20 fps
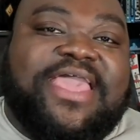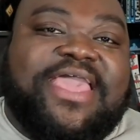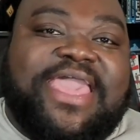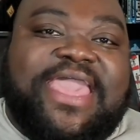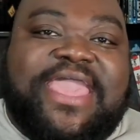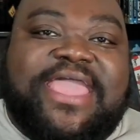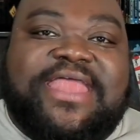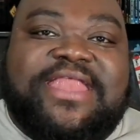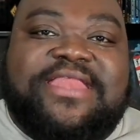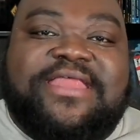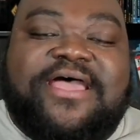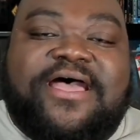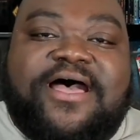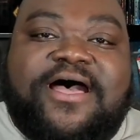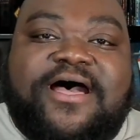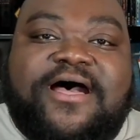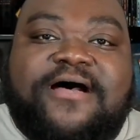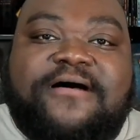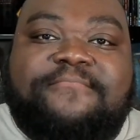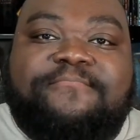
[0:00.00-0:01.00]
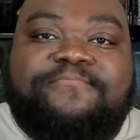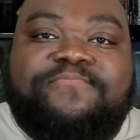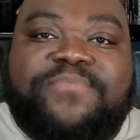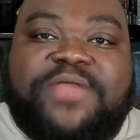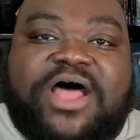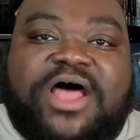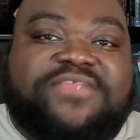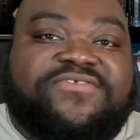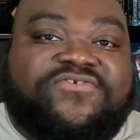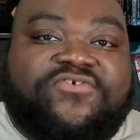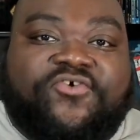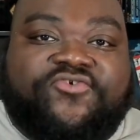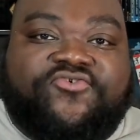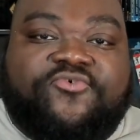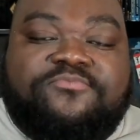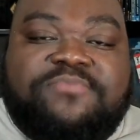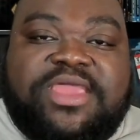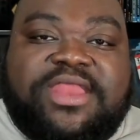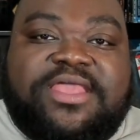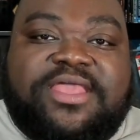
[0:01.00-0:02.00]
in on social
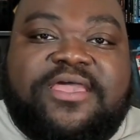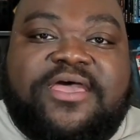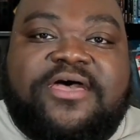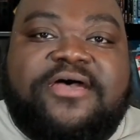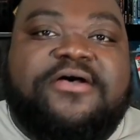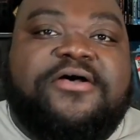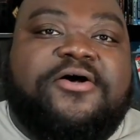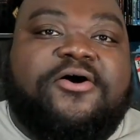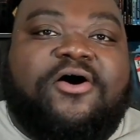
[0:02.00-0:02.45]
media,